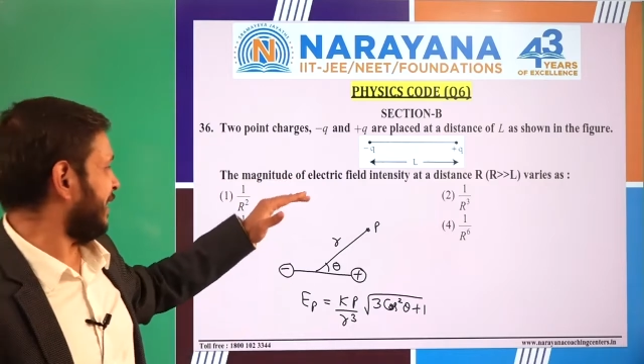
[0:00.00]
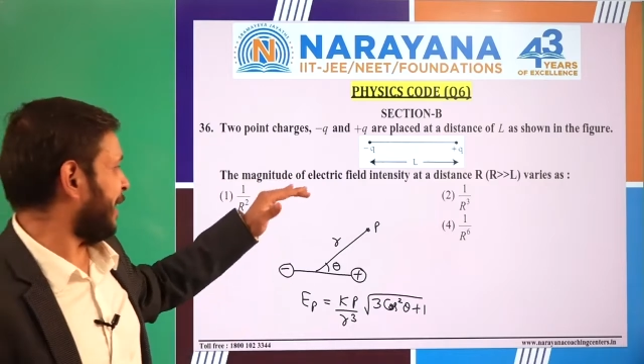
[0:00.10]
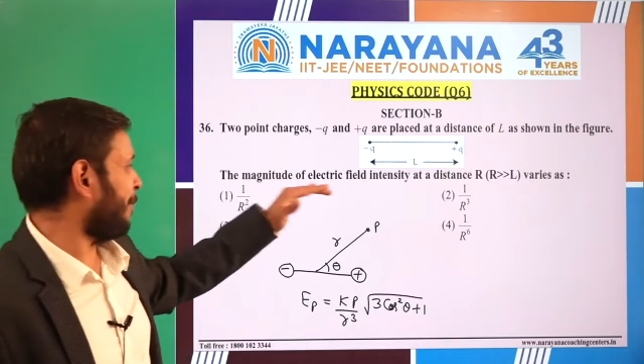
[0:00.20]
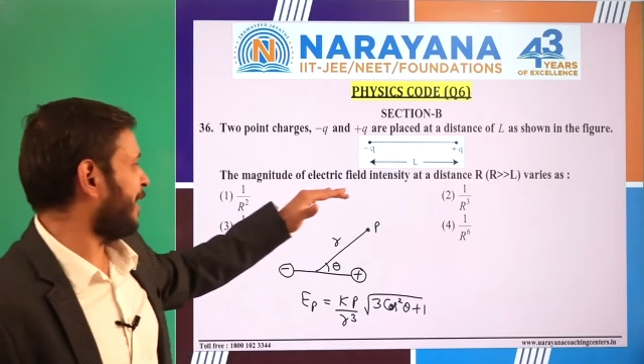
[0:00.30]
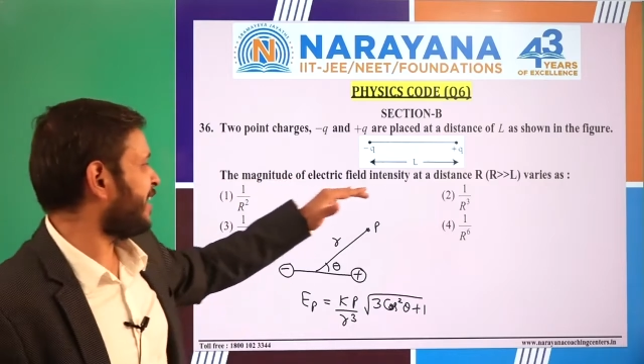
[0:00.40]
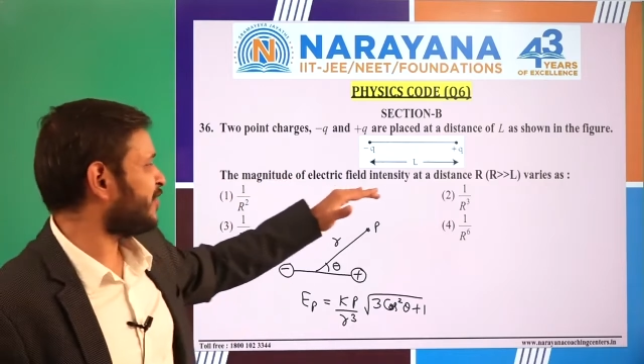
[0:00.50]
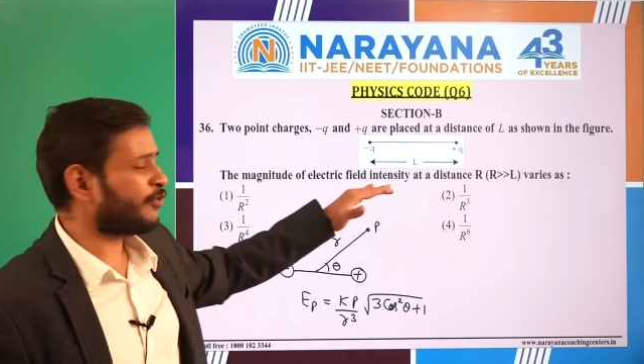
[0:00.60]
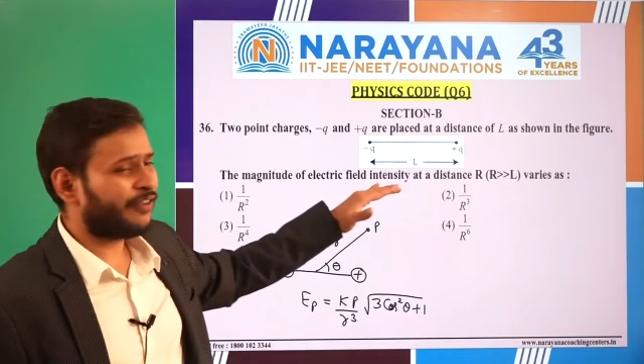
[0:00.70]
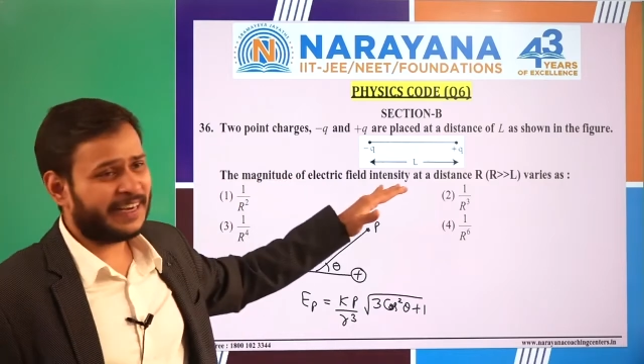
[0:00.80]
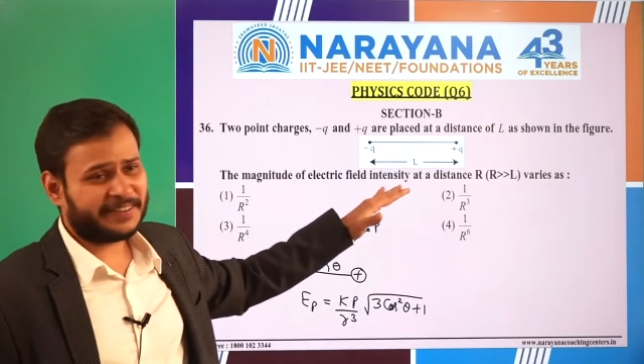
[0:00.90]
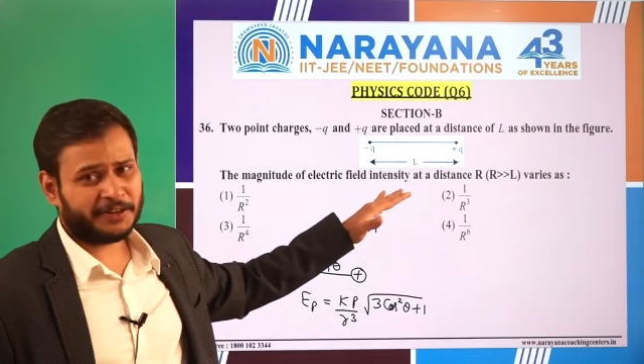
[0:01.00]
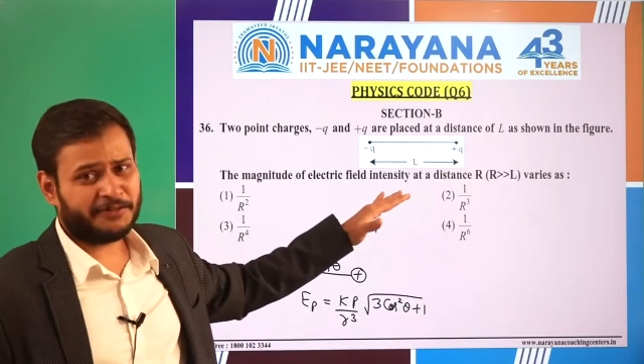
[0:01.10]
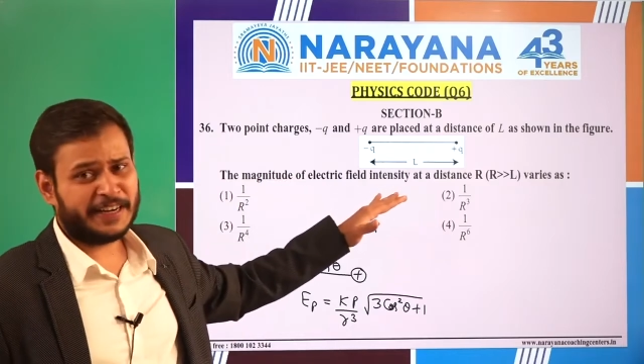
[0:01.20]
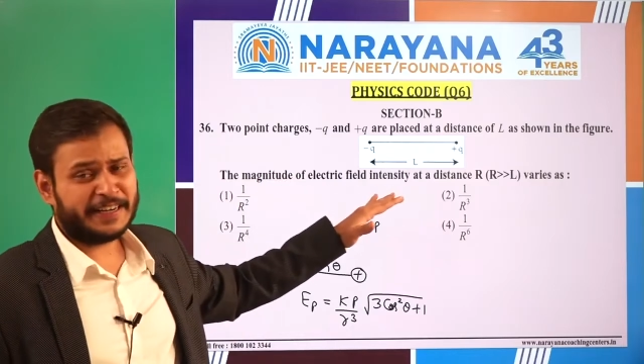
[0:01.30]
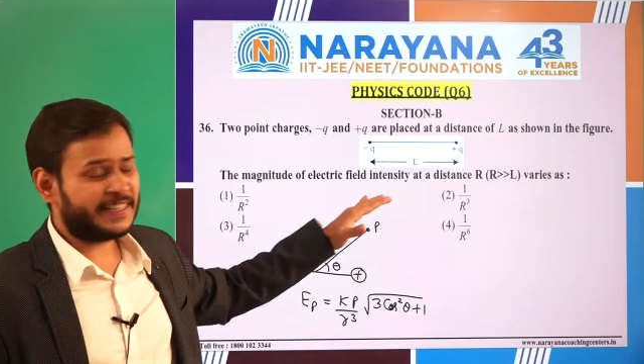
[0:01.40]
dependence of electric
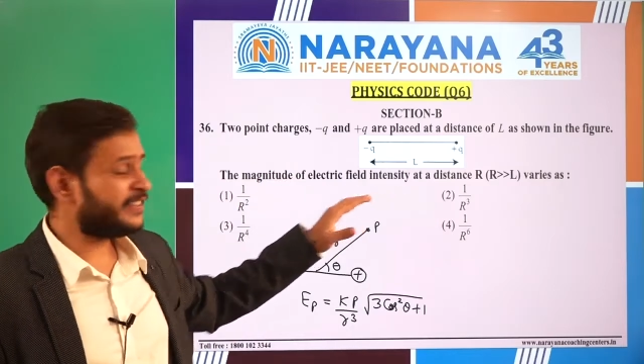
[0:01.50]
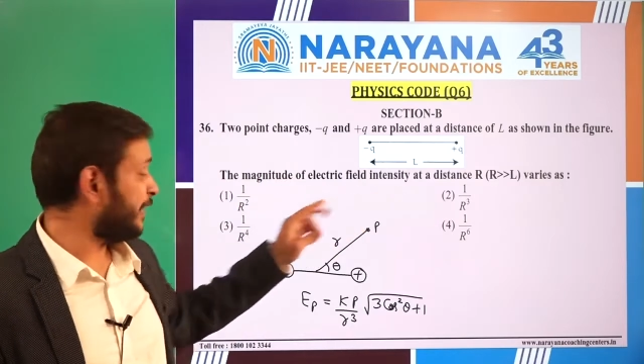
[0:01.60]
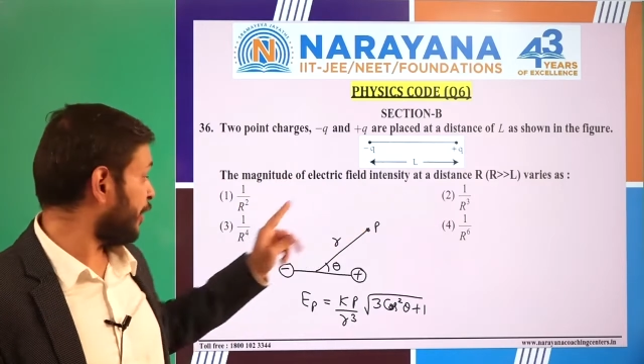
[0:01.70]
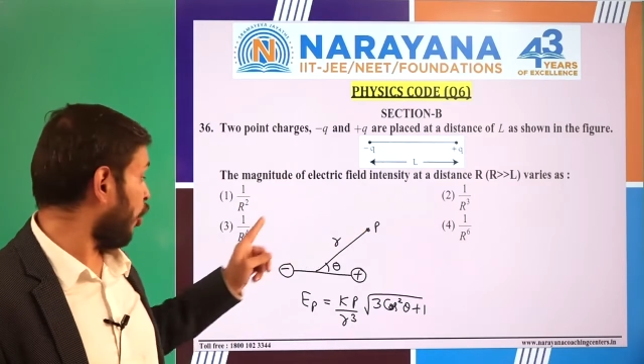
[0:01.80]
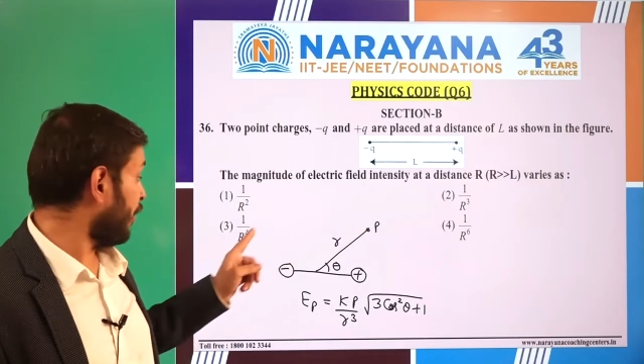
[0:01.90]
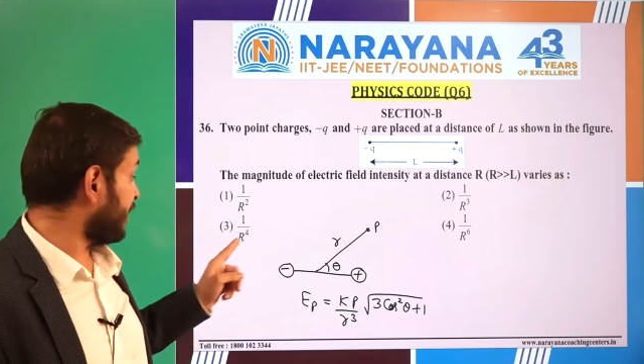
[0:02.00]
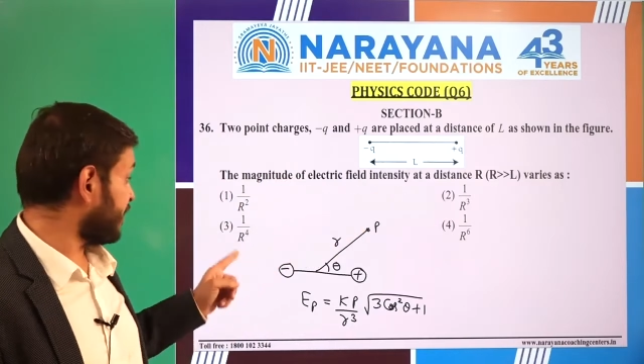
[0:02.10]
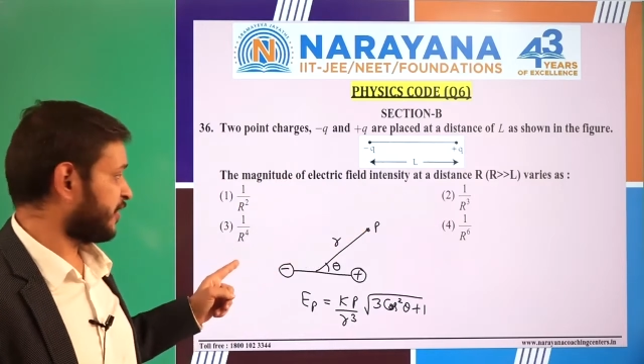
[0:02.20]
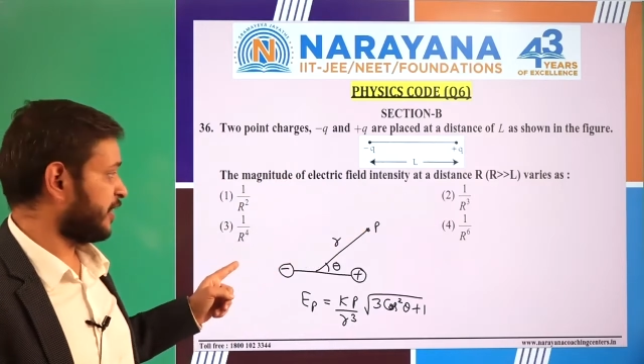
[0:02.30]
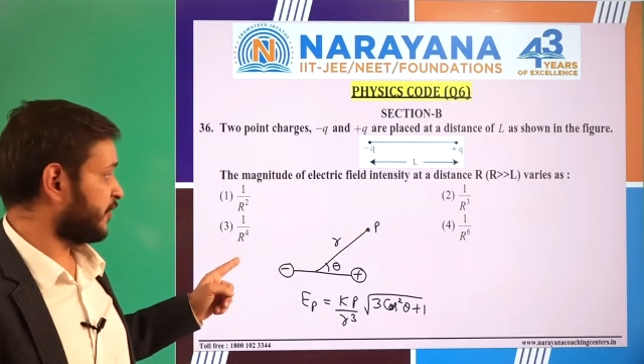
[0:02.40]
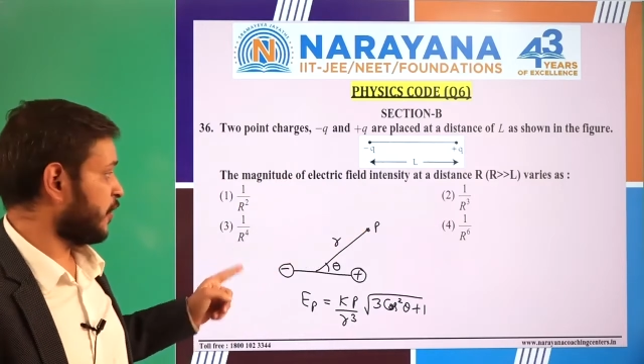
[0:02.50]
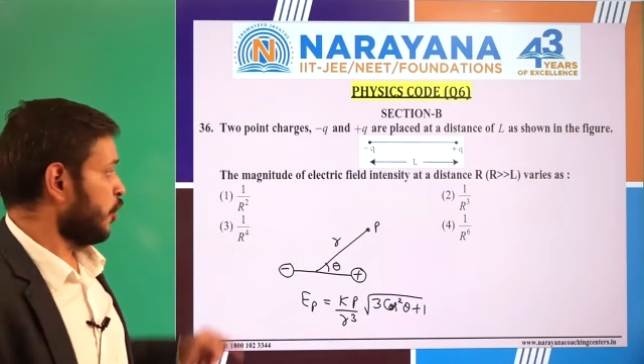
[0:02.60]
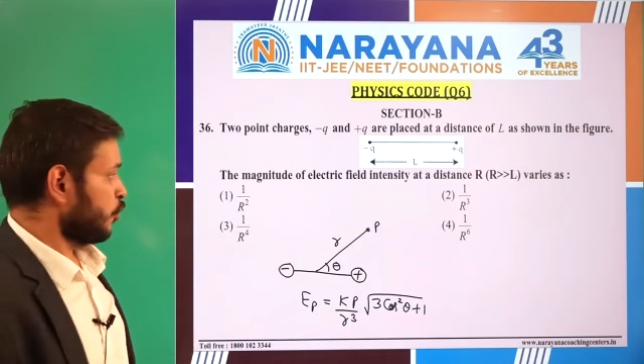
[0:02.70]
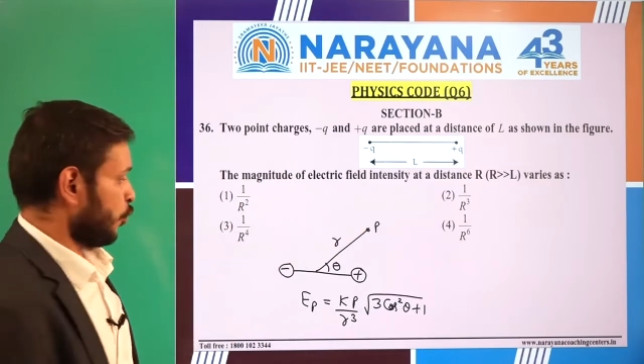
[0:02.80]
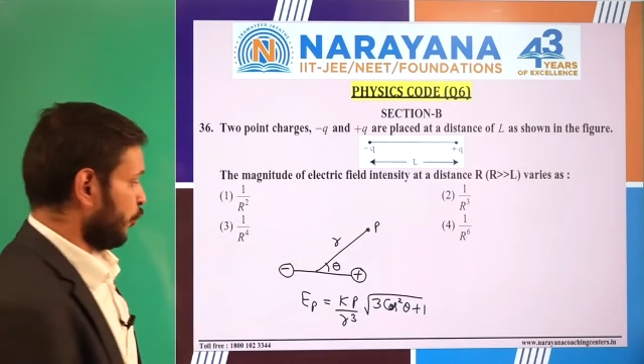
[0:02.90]
field intensity on distance. So